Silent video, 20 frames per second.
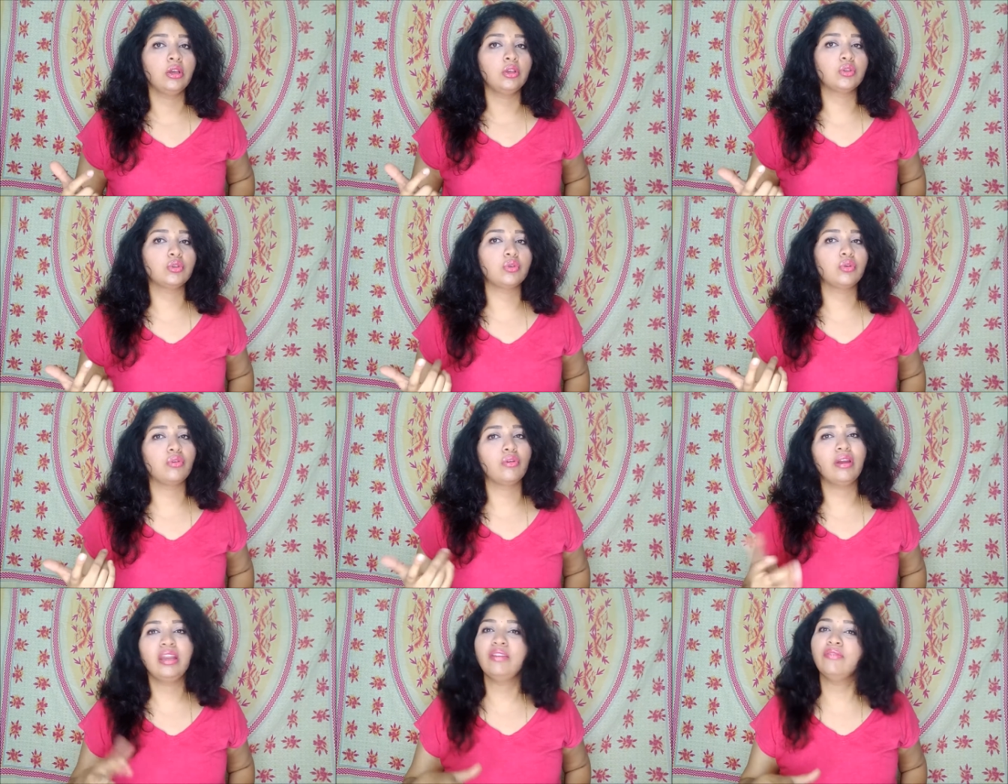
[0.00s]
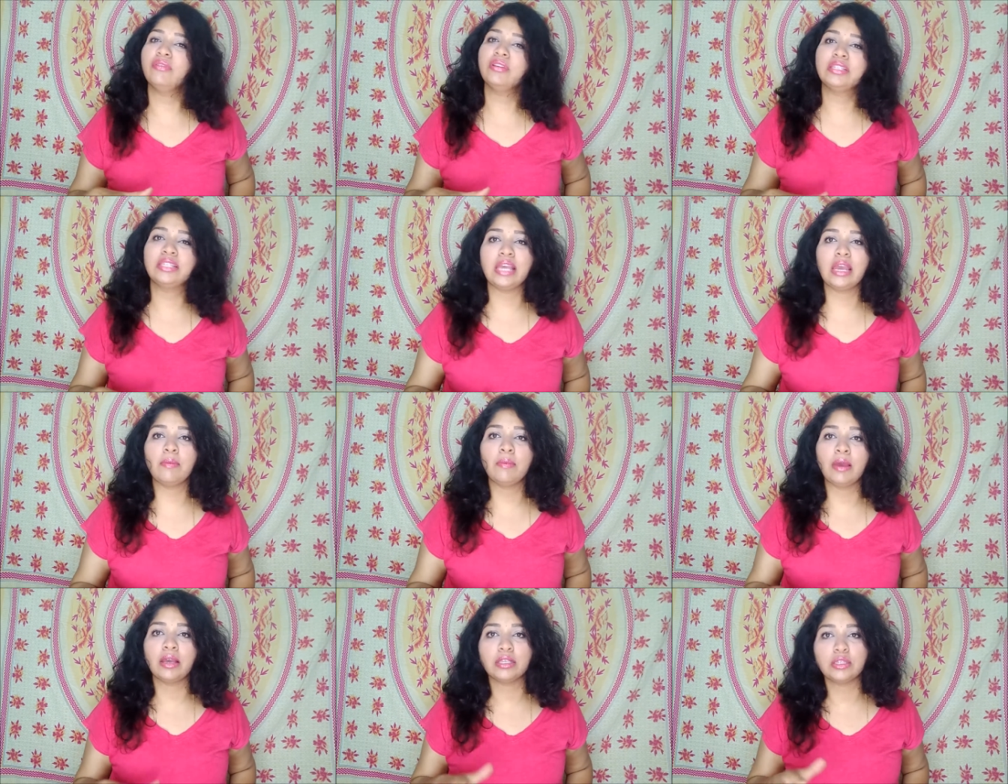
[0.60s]
So it
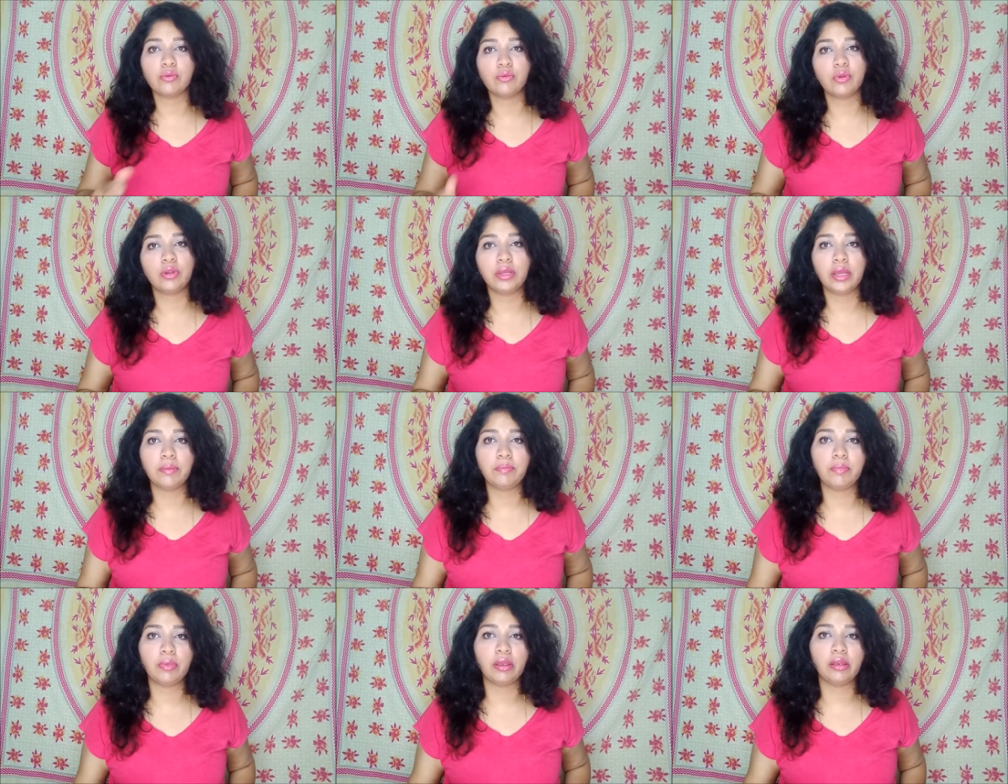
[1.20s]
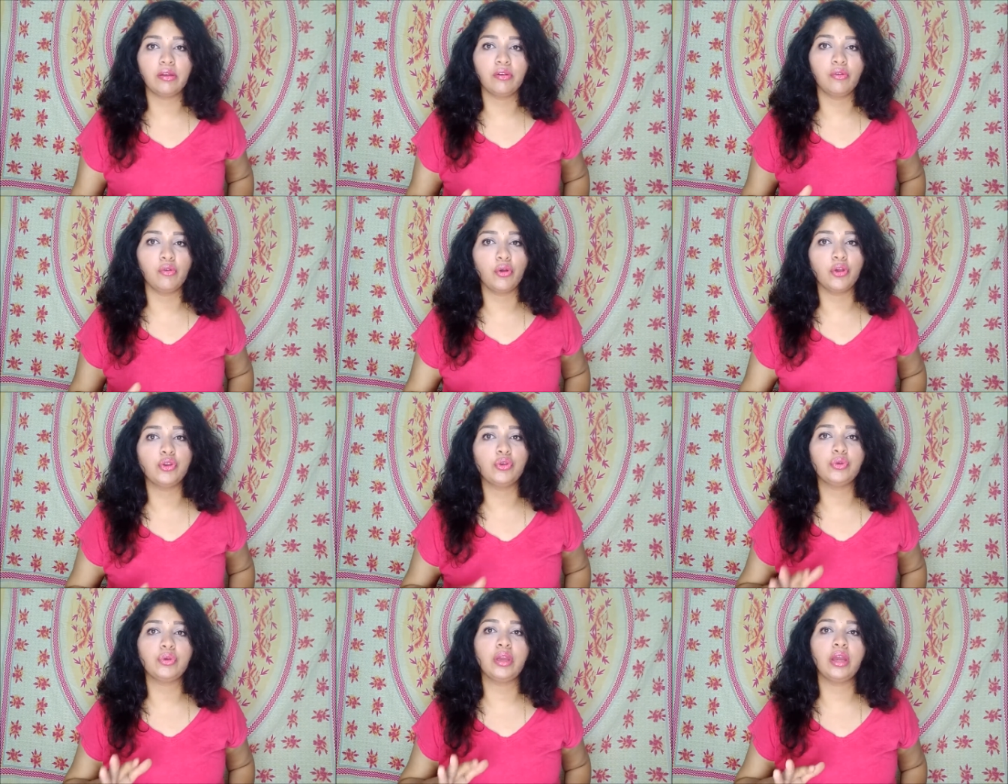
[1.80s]
same as you will be
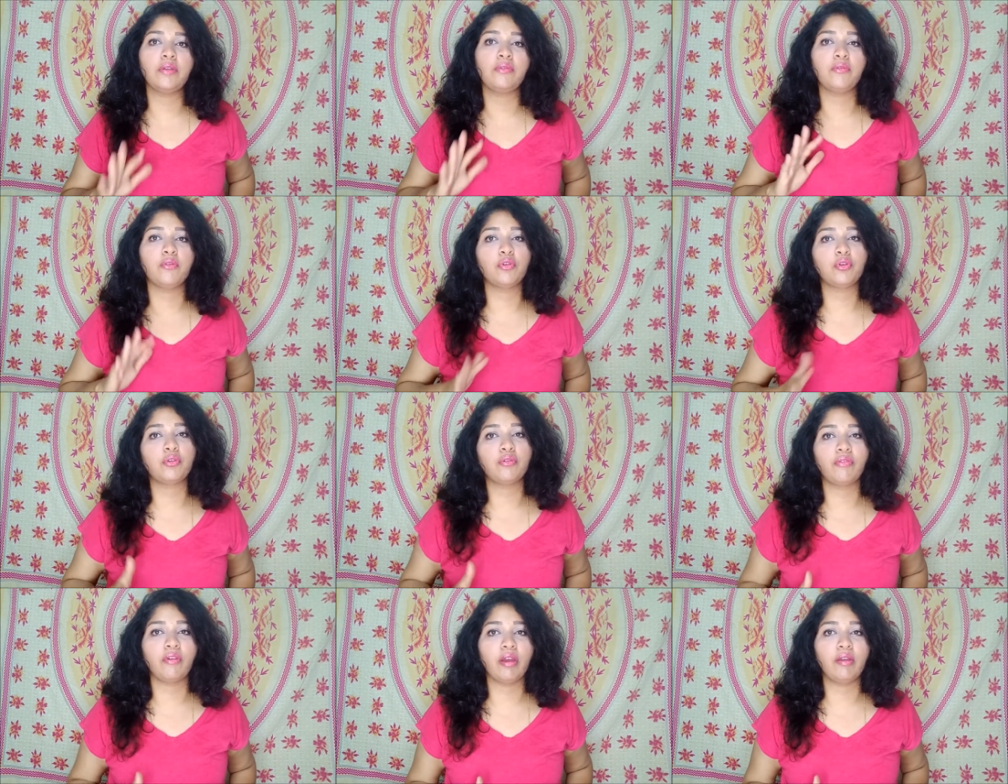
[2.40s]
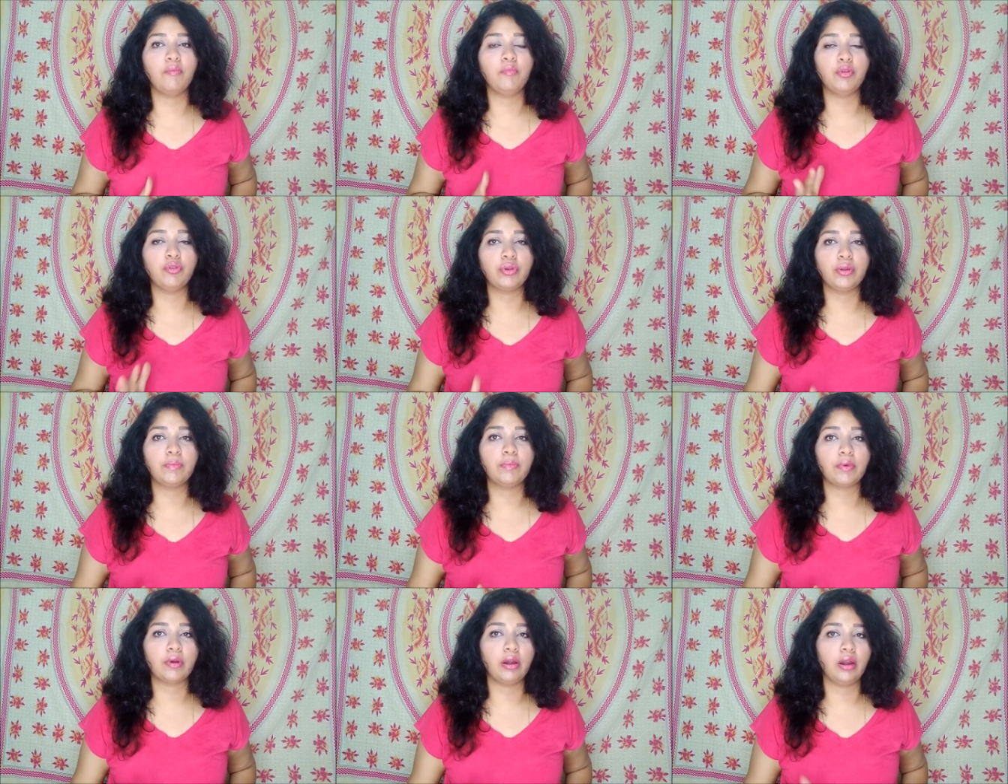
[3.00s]
going to get 4 to 5
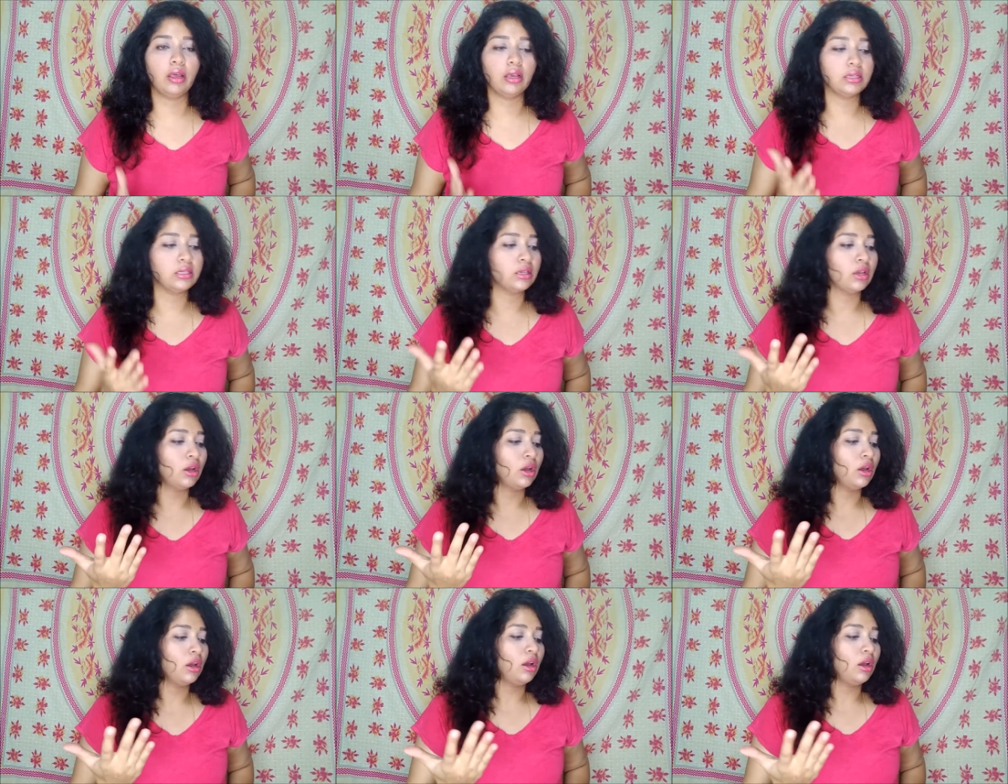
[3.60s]
beauty products.